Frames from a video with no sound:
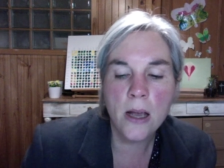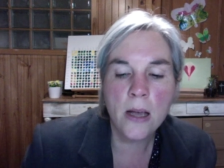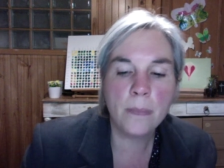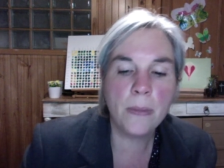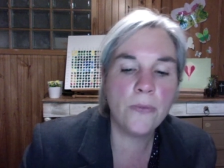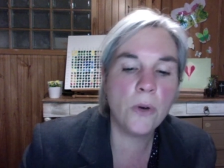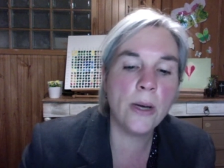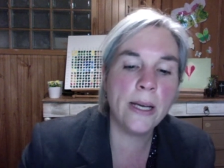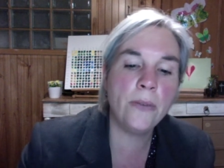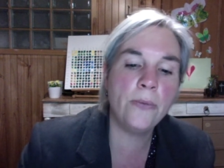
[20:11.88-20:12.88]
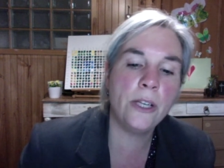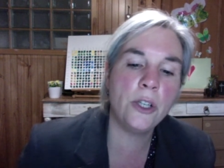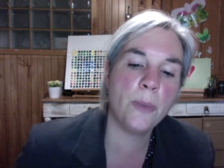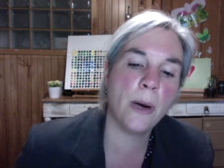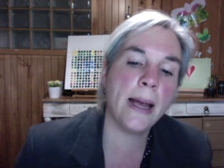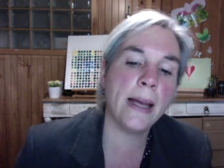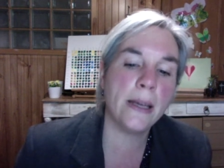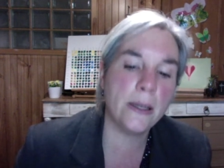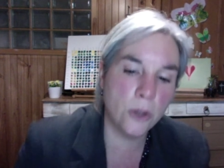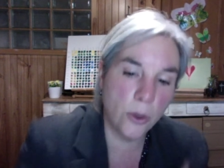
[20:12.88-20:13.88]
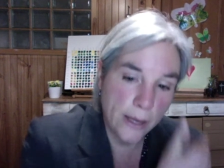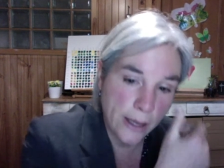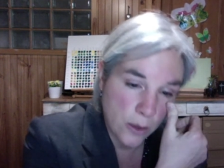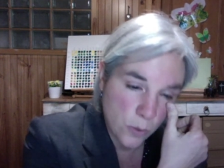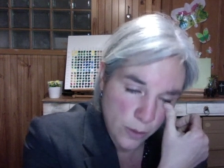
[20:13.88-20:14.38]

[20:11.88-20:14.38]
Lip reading: Before he had finished praying, he saw a young